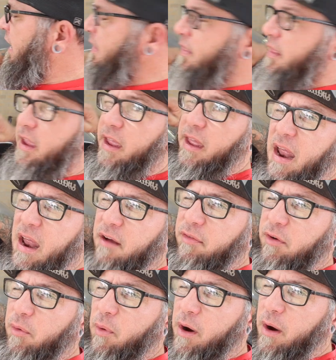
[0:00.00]
And then
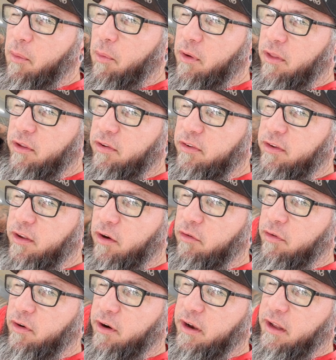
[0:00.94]
everywhere where the
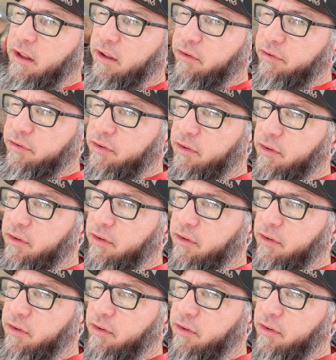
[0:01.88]
silver is,